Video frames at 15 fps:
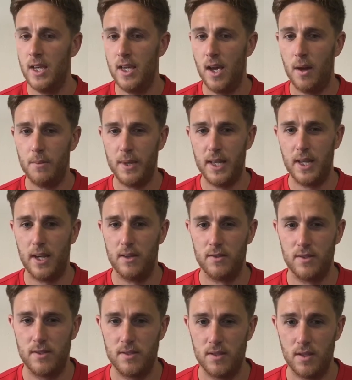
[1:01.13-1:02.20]
Yeah, I mean, that
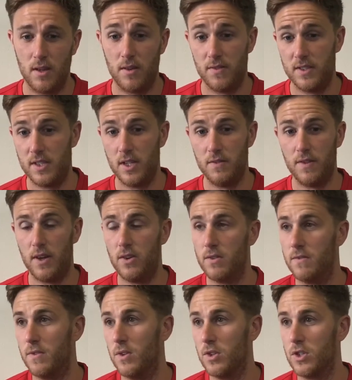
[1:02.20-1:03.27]
was obviously very
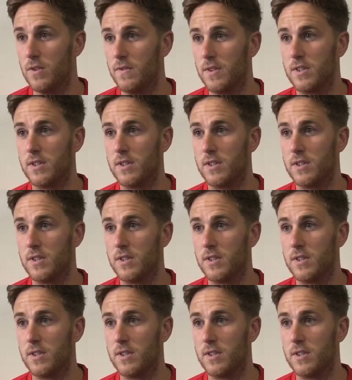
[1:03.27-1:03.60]
unfortunate for